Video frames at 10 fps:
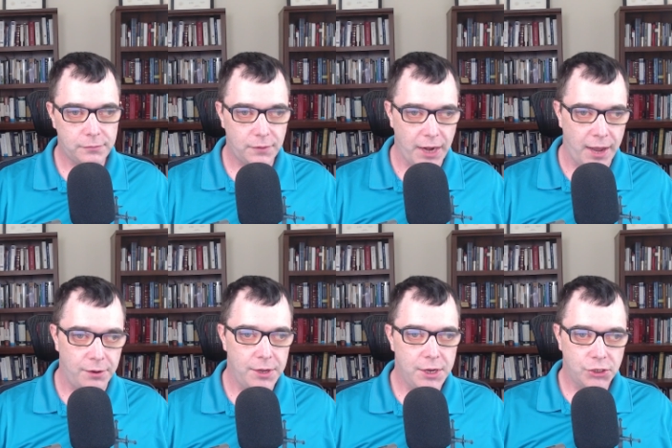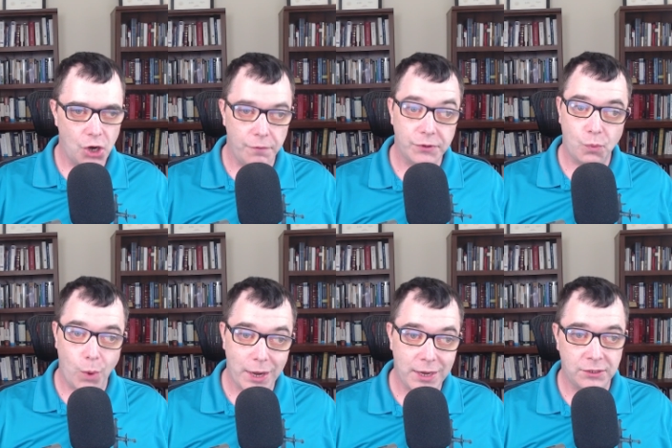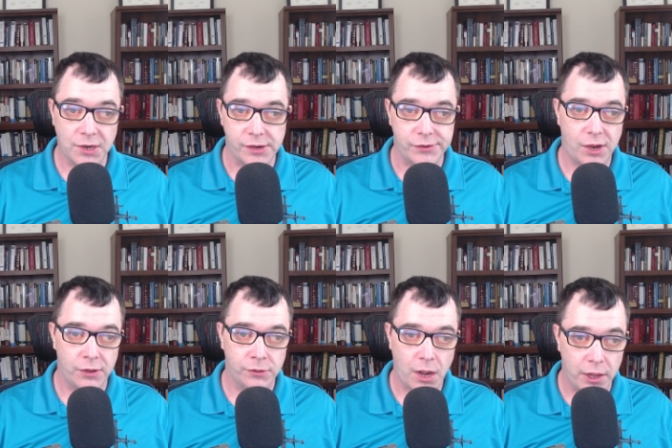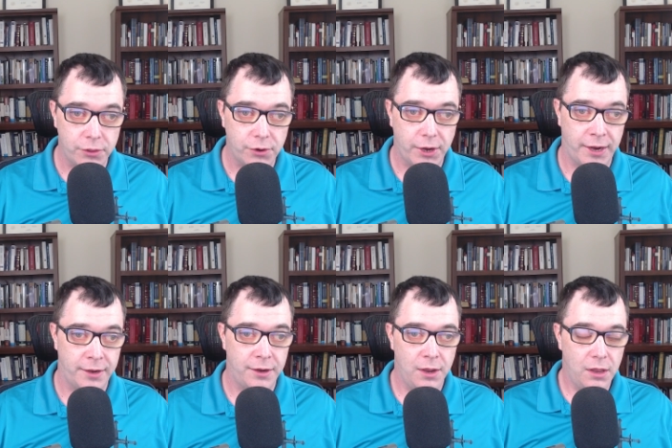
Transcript: Now, Jehovah's Witnesses, on the other hand,